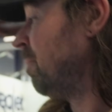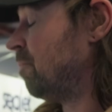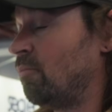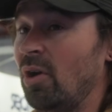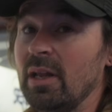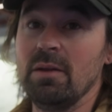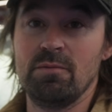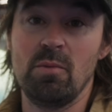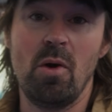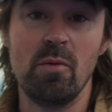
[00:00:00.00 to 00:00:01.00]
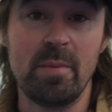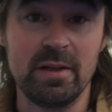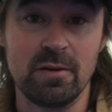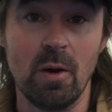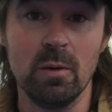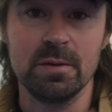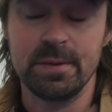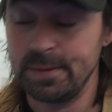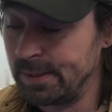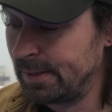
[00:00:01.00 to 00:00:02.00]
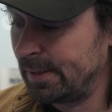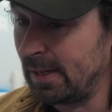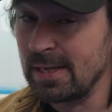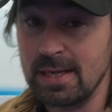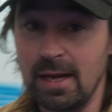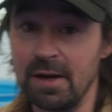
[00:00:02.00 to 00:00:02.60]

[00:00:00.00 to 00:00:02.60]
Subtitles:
brilliant from what we're being told. Is it?